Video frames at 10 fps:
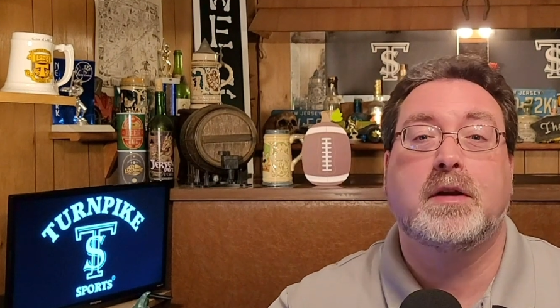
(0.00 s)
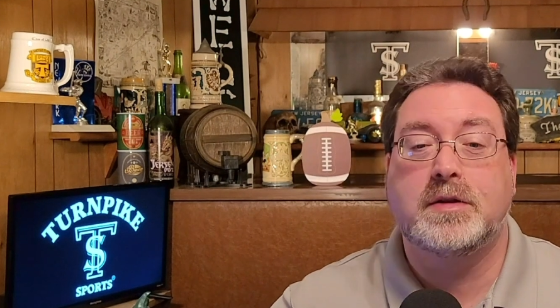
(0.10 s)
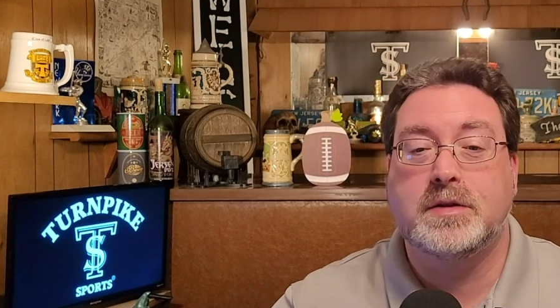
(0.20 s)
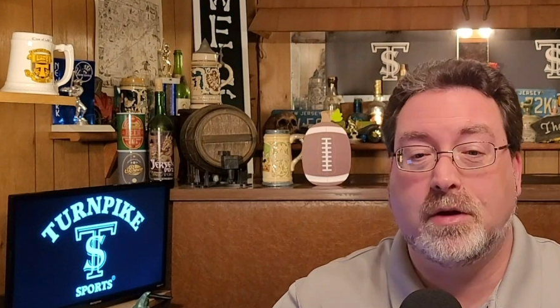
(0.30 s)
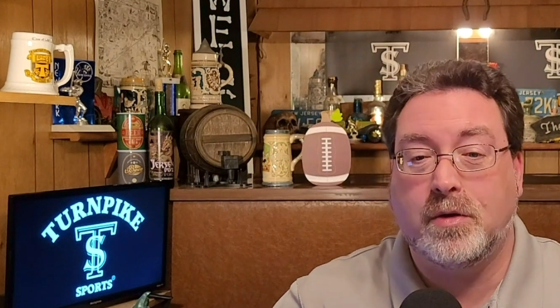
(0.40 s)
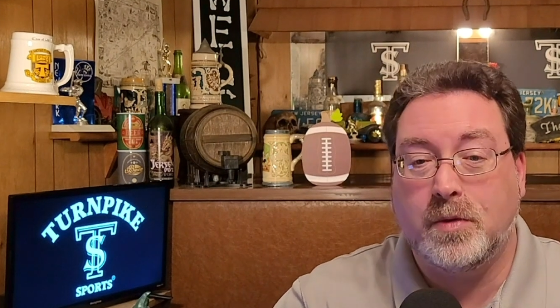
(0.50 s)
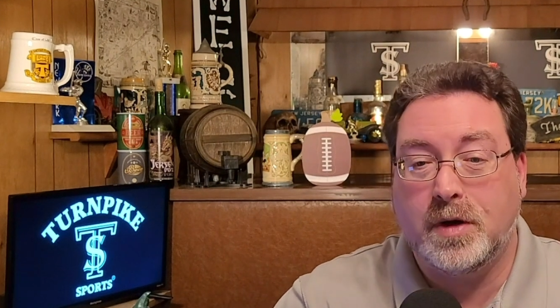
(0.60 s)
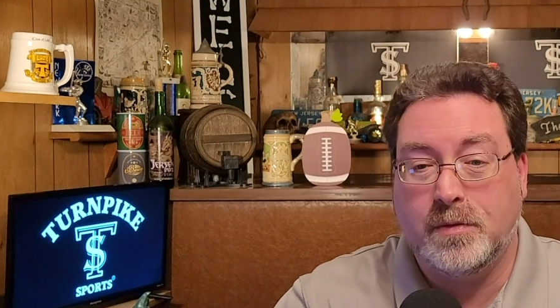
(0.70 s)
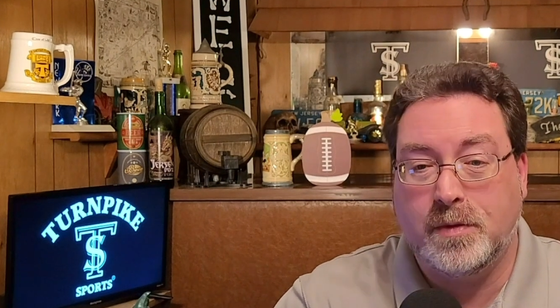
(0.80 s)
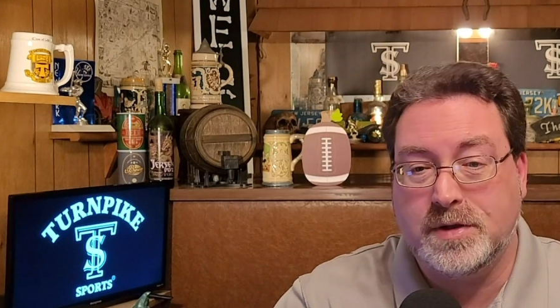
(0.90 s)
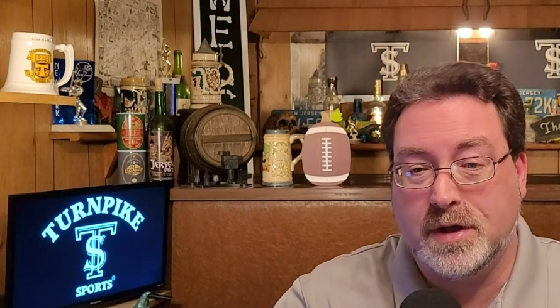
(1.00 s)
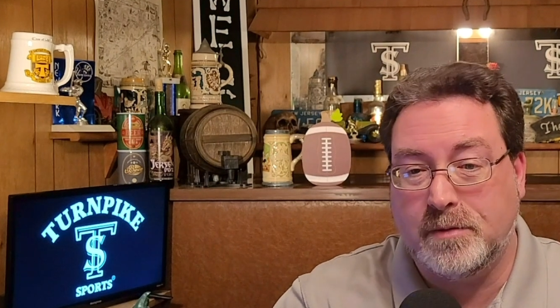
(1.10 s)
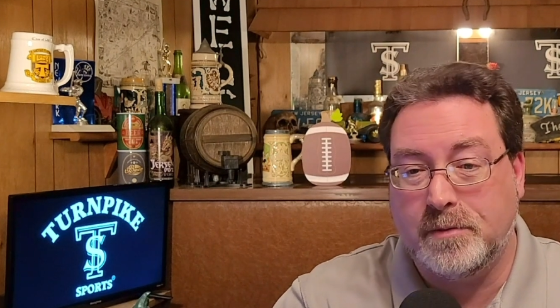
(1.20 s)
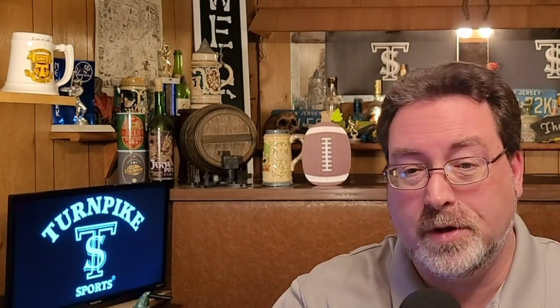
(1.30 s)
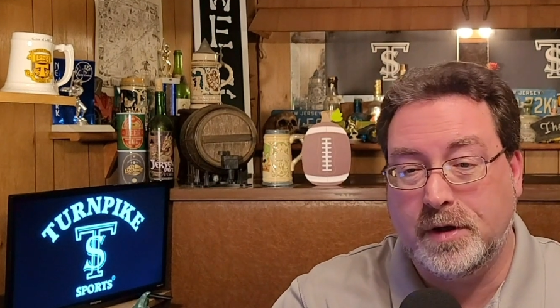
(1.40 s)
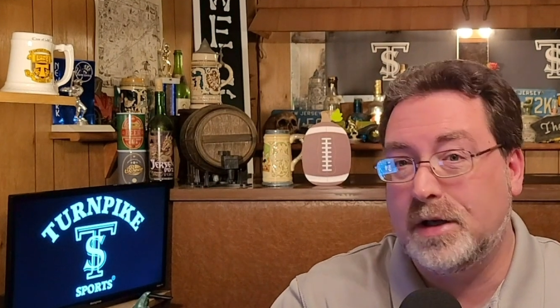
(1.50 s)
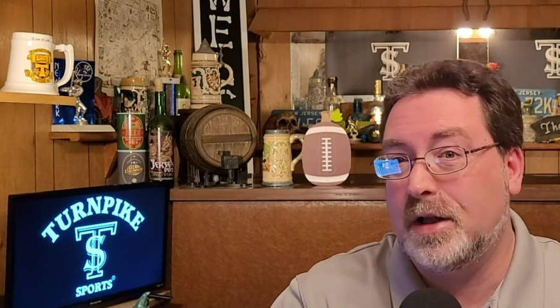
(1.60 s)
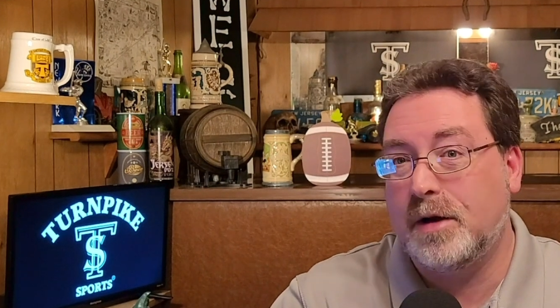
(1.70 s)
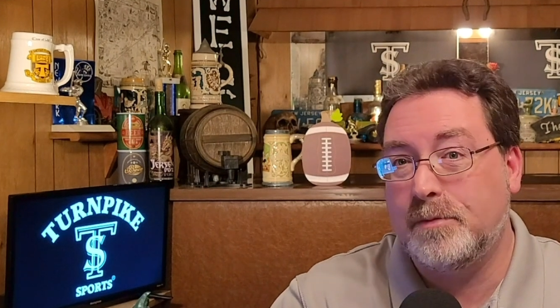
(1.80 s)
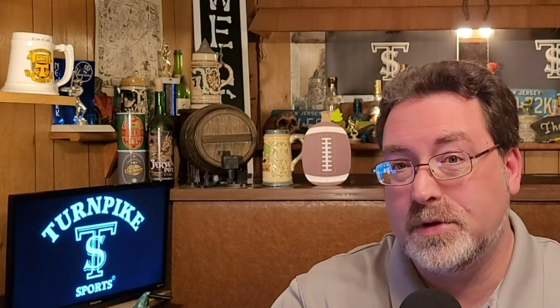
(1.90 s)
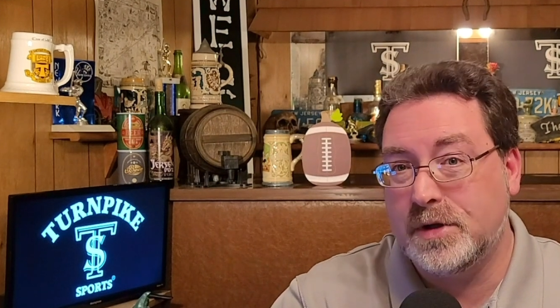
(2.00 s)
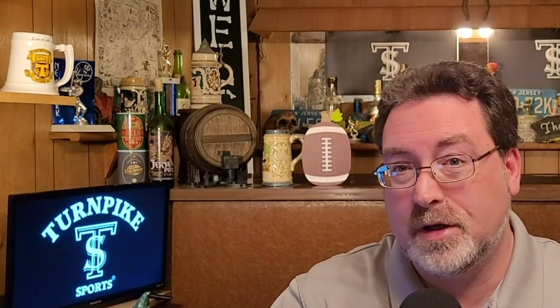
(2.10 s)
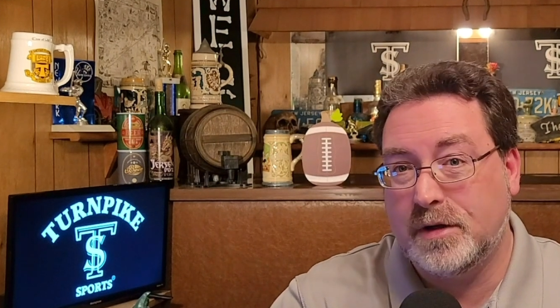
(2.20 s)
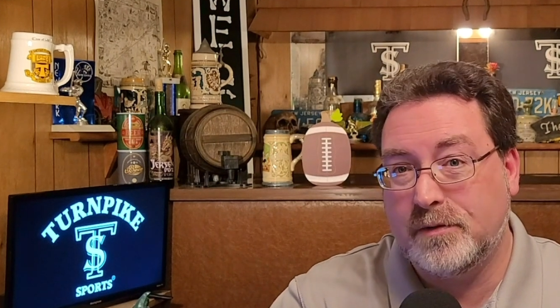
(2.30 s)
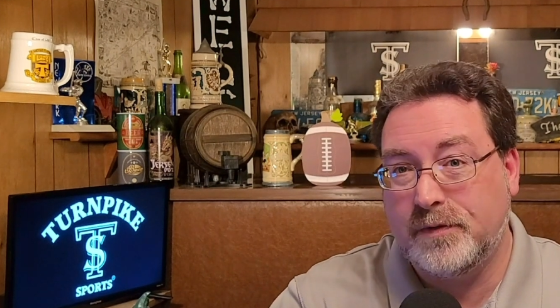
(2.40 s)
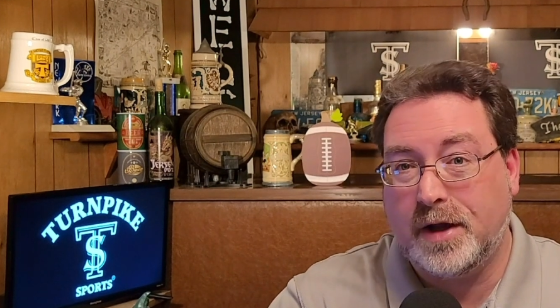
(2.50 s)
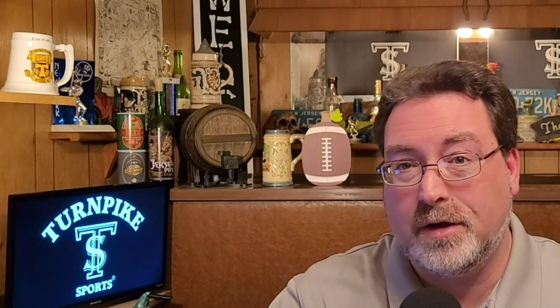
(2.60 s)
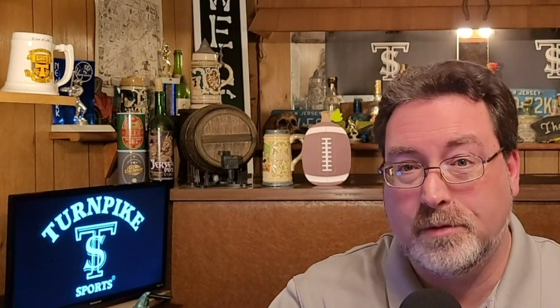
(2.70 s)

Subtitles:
So what was that, $1 million times value?